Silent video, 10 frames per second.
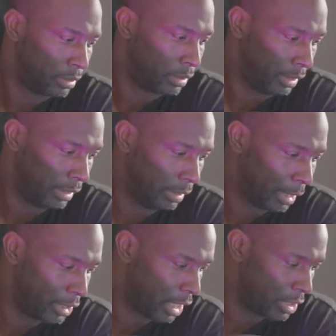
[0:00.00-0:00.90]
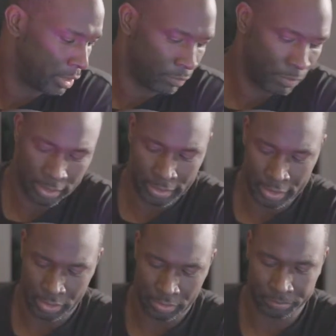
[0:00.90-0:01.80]
uh, by changing the
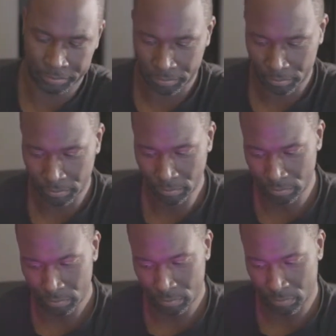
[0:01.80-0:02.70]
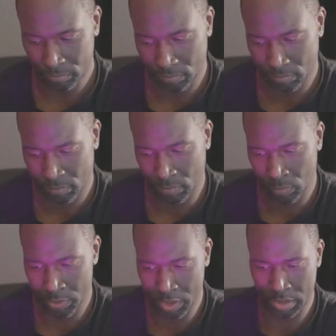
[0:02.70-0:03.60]
regulation,
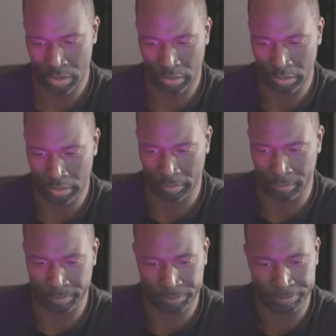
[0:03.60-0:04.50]
which is a um,